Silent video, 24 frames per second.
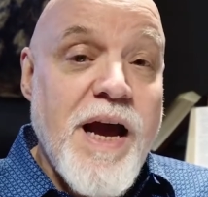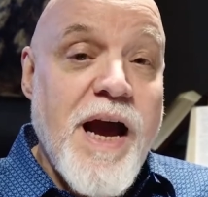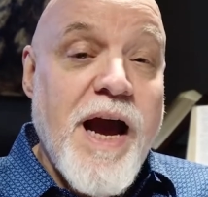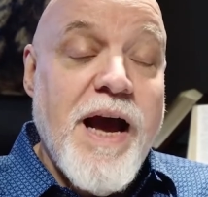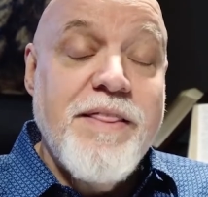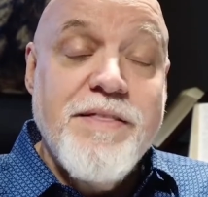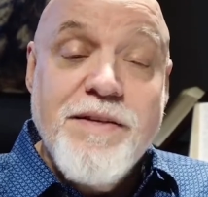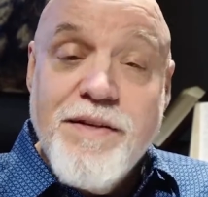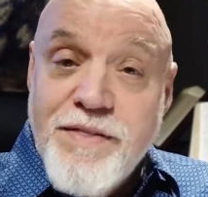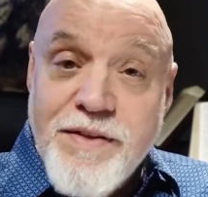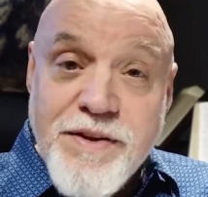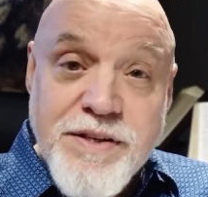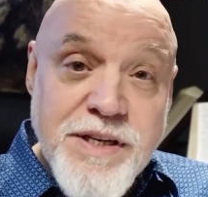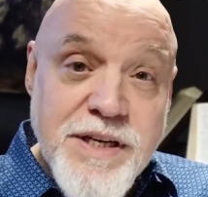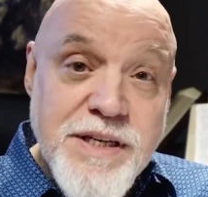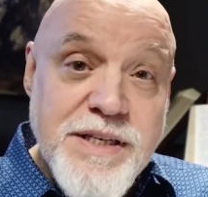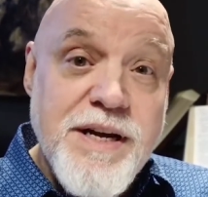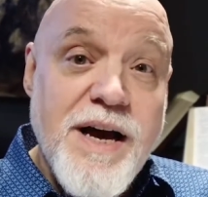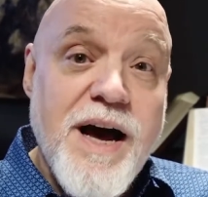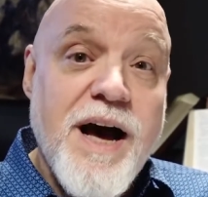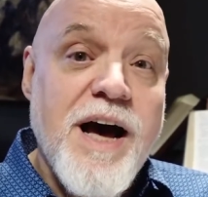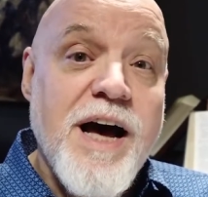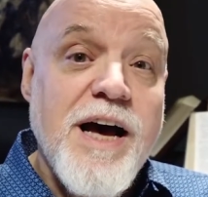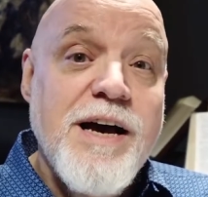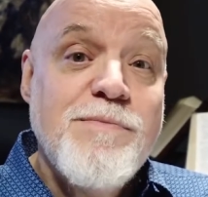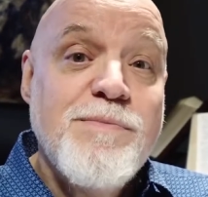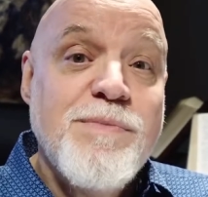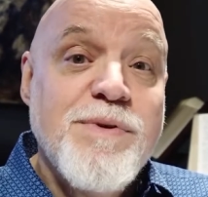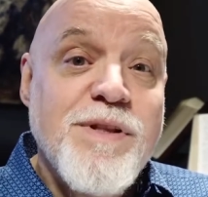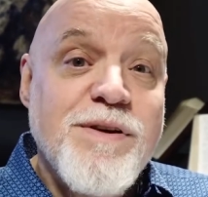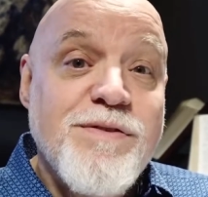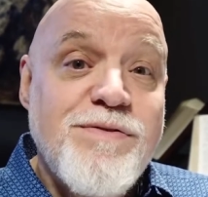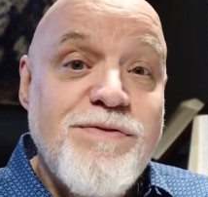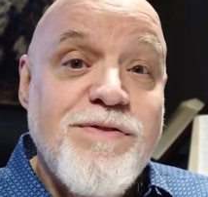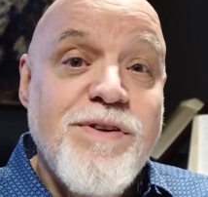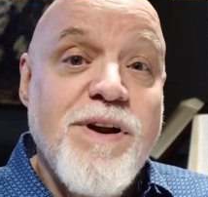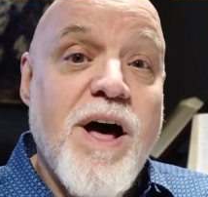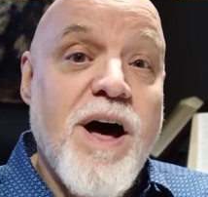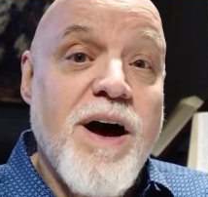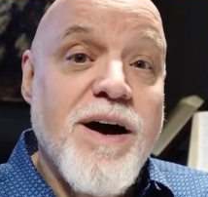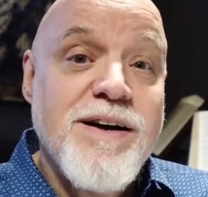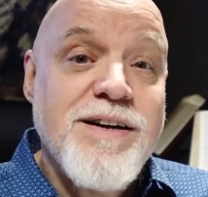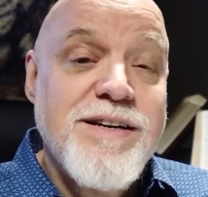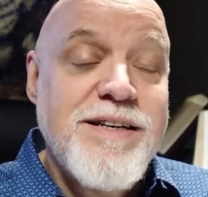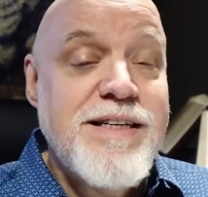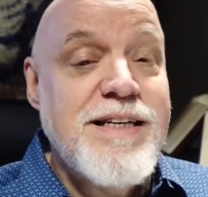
and then there's a time when the flock